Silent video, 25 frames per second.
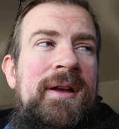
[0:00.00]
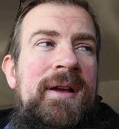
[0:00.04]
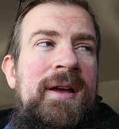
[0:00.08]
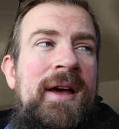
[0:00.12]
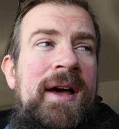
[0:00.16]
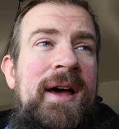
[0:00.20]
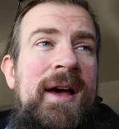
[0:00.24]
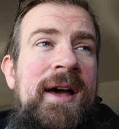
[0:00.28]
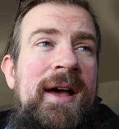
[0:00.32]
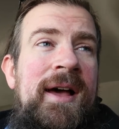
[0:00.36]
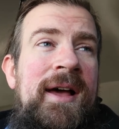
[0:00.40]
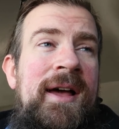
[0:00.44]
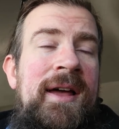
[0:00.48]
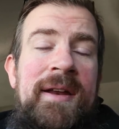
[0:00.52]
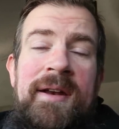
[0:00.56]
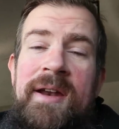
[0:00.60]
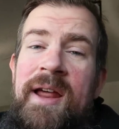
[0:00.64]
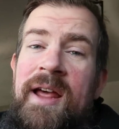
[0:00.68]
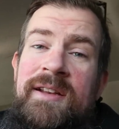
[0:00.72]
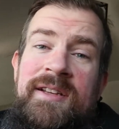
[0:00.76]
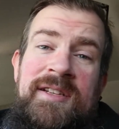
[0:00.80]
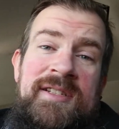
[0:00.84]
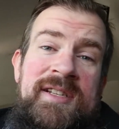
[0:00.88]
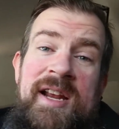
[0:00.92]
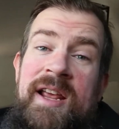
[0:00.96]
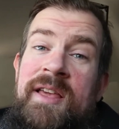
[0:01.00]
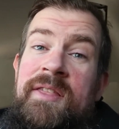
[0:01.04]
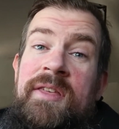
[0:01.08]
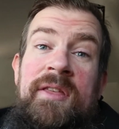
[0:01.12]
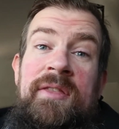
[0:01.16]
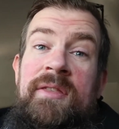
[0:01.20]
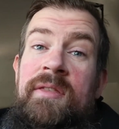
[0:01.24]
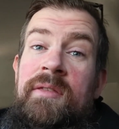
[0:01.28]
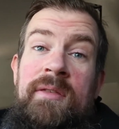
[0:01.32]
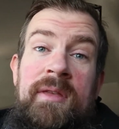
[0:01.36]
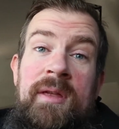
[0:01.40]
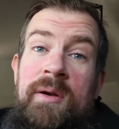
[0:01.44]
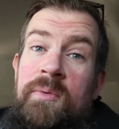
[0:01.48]
Uh, not to say
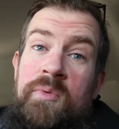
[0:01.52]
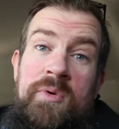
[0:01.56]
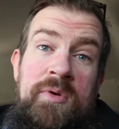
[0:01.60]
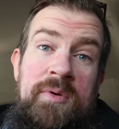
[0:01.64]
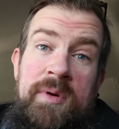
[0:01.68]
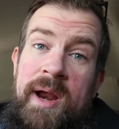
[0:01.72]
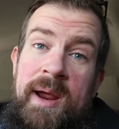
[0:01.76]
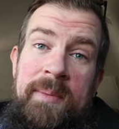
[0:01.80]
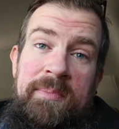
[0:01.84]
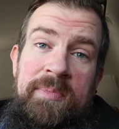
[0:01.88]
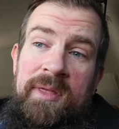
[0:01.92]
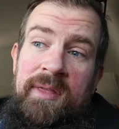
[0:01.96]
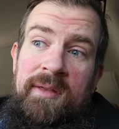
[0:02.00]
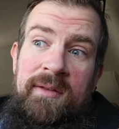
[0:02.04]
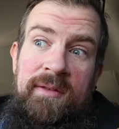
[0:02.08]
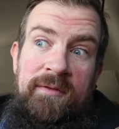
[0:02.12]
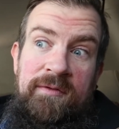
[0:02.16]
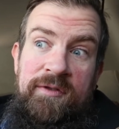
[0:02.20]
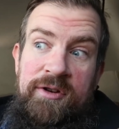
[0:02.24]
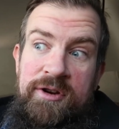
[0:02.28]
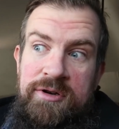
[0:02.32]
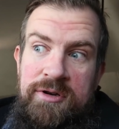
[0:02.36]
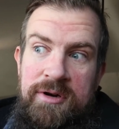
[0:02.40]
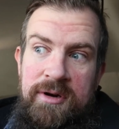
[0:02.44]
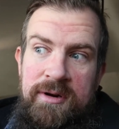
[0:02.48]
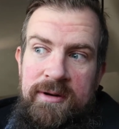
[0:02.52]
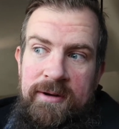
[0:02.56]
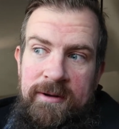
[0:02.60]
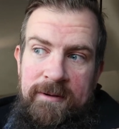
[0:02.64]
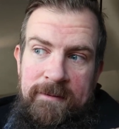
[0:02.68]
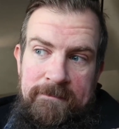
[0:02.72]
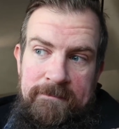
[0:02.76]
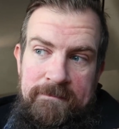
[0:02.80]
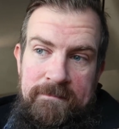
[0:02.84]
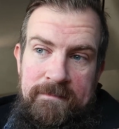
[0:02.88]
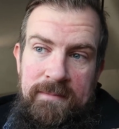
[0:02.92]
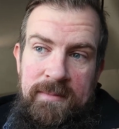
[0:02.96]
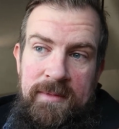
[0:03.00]
that, that it won't happen in the future.
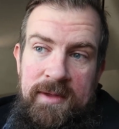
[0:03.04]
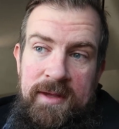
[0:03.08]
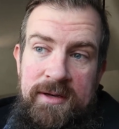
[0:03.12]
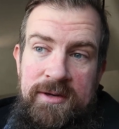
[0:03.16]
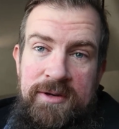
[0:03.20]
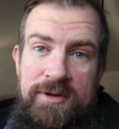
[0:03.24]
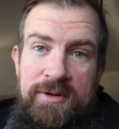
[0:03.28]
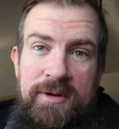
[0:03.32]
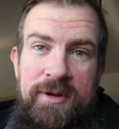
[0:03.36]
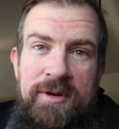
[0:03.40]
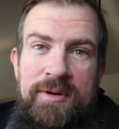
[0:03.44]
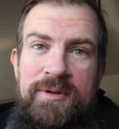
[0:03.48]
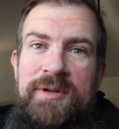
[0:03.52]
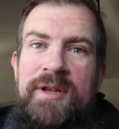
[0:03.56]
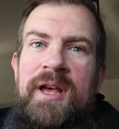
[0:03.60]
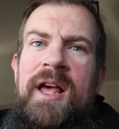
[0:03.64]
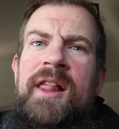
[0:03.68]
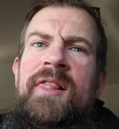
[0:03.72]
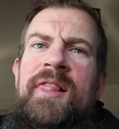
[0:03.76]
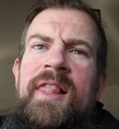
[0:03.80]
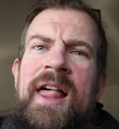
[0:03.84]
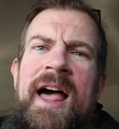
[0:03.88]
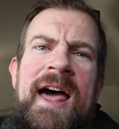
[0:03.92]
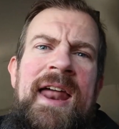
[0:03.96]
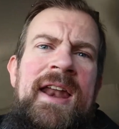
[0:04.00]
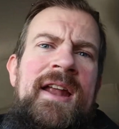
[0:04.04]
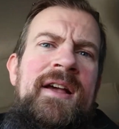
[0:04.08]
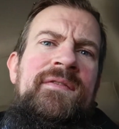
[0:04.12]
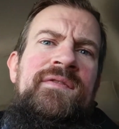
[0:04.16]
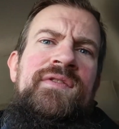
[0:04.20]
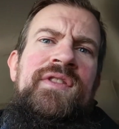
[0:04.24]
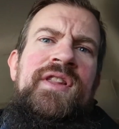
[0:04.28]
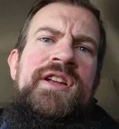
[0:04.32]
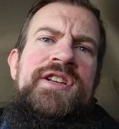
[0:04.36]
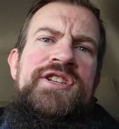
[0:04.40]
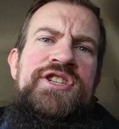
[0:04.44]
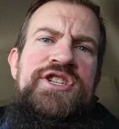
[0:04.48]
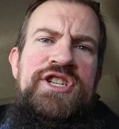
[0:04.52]
There's a lot of
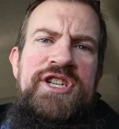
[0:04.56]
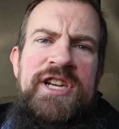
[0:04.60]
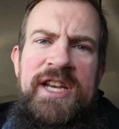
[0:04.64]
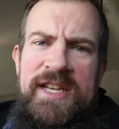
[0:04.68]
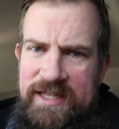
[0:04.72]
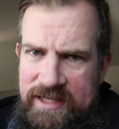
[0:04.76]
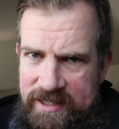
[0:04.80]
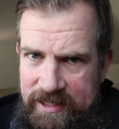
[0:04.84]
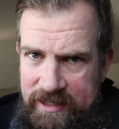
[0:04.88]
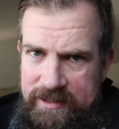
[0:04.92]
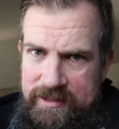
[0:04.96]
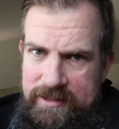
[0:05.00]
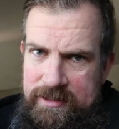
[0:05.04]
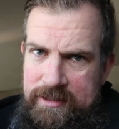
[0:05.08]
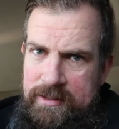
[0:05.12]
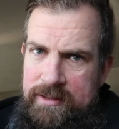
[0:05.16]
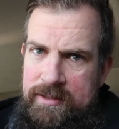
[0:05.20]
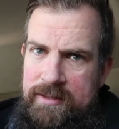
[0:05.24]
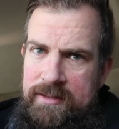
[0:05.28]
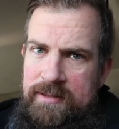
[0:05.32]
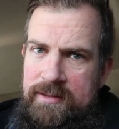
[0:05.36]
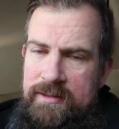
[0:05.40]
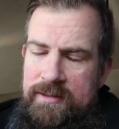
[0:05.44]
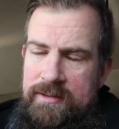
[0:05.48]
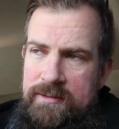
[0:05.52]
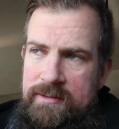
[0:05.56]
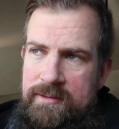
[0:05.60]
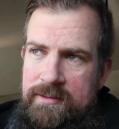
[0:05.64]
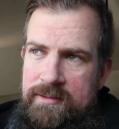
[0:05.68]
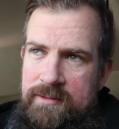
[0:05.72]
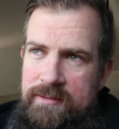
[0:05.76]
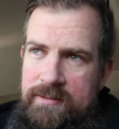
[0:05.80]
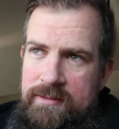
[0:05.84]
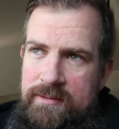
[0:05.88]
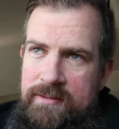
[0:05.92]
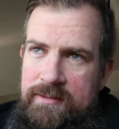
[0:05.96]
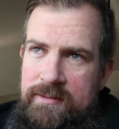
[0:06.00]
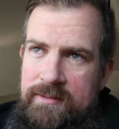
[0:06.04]
logistics
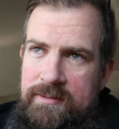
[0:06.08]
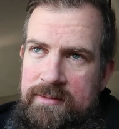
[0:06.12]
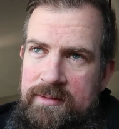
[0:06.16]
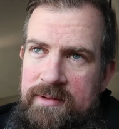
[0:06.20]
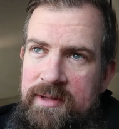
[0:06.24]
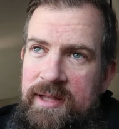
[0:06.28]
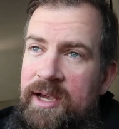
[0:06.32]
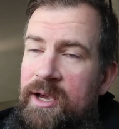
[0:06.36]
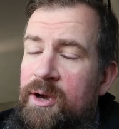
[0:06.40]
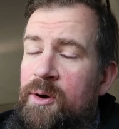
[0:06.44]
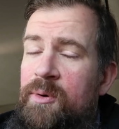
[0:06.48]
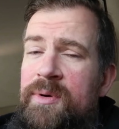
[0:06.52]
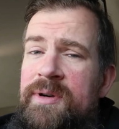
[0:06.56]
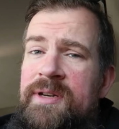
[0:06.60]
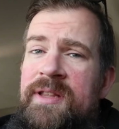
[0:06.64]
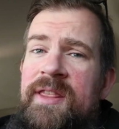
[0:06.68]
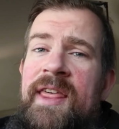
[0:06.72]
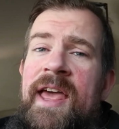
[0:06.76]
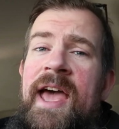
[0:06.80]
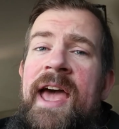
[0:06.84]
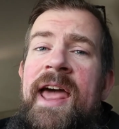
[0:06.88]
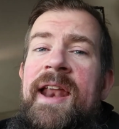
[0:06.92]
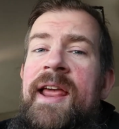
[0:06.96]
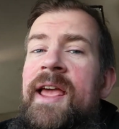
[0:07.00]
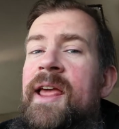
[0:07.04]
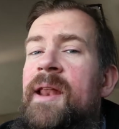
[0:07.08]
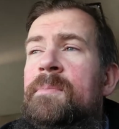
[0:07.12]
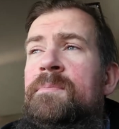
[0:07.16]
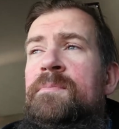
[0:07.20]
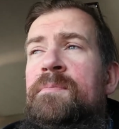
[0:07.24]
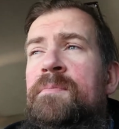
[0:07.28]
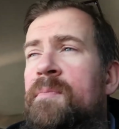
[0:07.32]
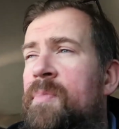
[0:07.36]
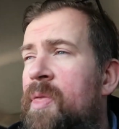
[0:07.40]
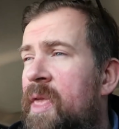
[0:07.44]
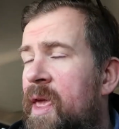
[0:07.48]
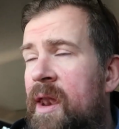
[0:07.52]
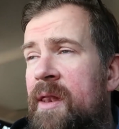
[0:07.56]
that go into that,
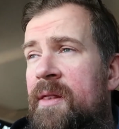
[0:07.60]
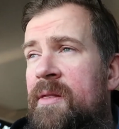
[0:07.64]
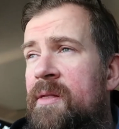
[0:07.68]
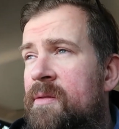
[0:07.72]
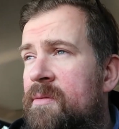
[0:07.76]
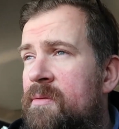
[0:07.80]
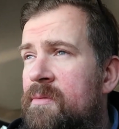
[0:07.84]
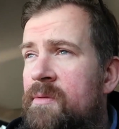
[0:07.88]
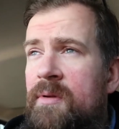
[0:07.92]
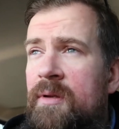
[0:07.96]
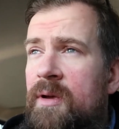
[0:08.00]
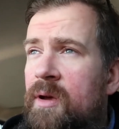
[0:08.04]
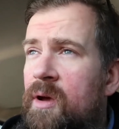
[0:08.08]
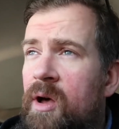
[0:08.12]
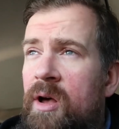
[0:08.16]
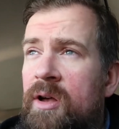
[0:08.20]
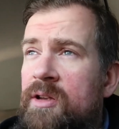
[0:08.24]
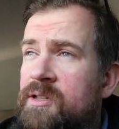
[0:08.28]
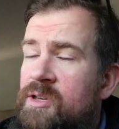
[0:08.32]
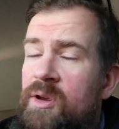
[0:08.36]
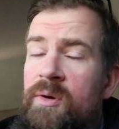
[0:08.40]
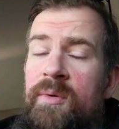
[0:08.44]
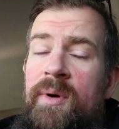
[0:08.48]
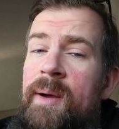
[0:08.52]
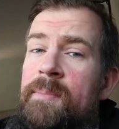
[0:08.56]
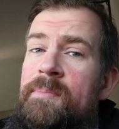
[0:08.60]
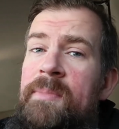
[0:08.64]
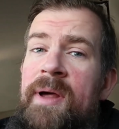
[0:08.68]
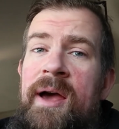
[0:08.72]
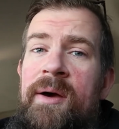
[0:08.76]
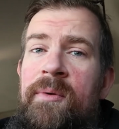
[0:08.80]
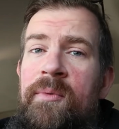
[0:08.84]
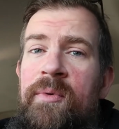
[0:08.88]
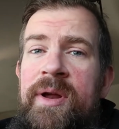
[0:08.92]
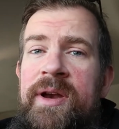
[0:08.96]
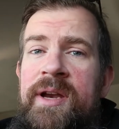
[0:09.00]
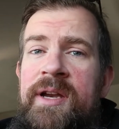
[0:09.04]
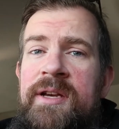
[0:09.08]
and and also I'm
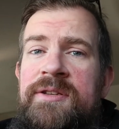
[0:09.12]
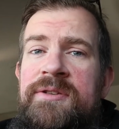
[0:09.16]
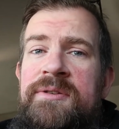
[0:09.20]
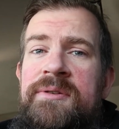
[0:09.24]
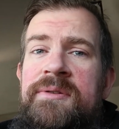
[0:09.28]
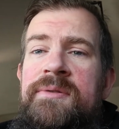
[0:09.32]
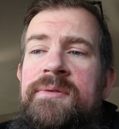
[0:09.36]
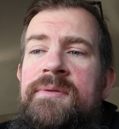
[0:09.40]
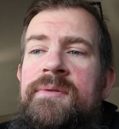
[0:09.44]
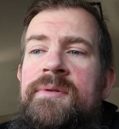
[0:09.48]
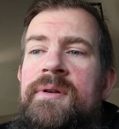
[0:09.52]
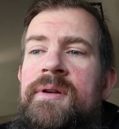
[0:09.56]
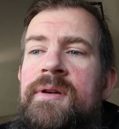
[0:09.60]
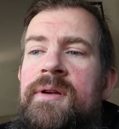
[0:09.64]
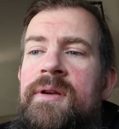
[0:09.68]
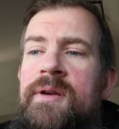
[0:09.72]
not wanting to